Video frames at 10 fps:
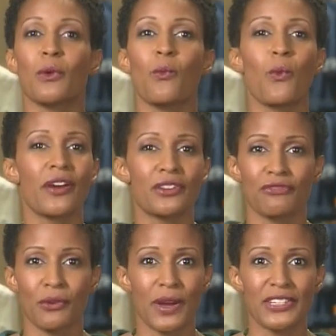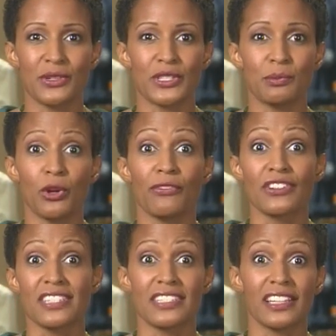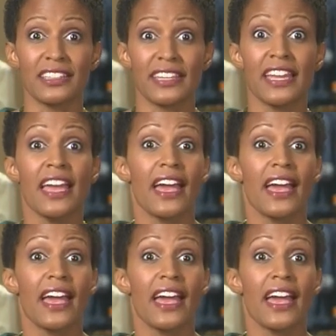wonderful way to explore versatility